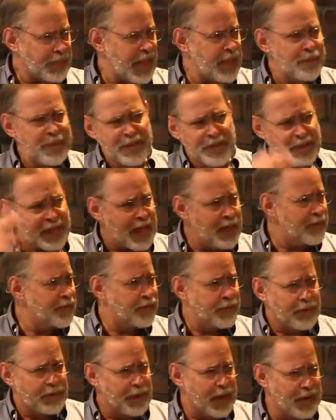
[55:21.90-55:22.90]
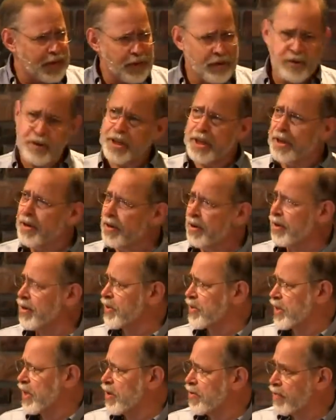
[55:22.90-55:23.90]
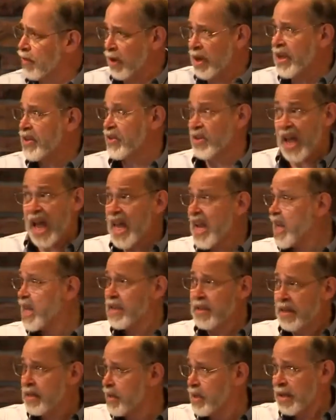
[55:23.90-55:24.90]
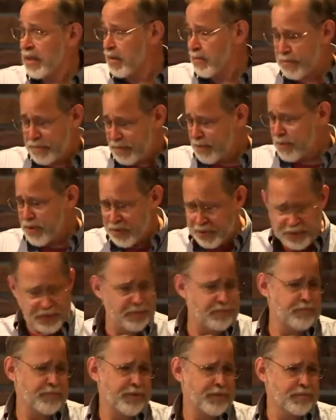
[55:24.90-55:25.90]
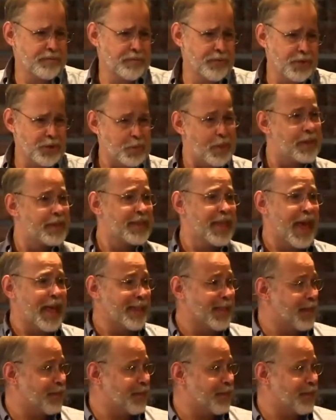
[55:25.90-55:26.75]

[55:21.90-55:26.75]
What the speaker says: had been saved for, I don't know, a year or so, very excited, and, you know, you expect that.